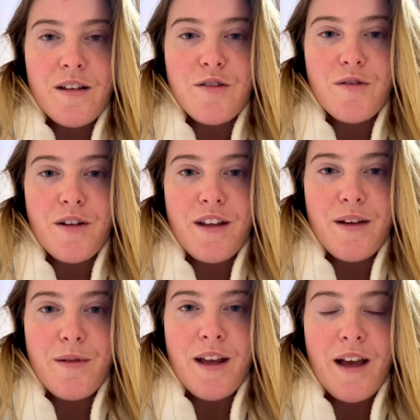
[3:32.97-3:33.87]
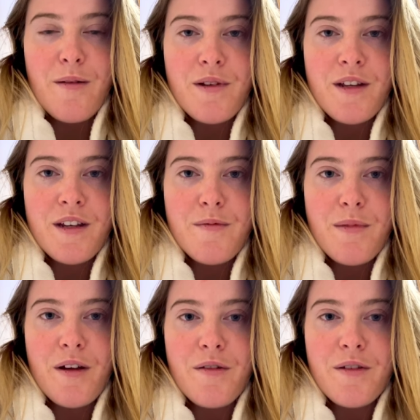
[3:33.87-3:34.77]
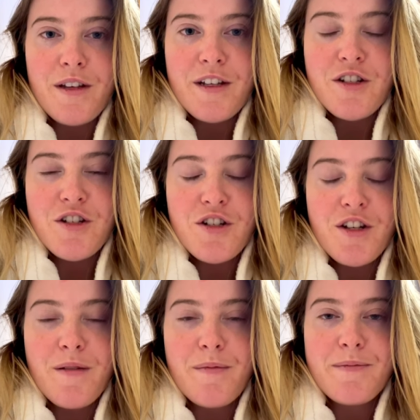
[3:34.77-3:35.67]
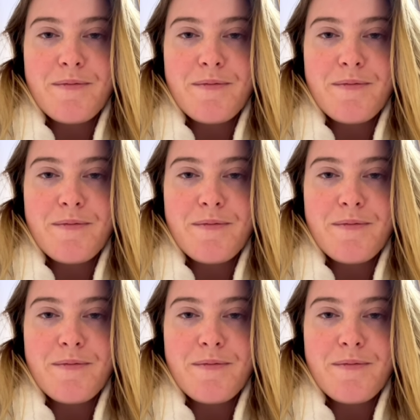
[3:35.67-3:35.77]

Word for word: It's already been happening in my relationship.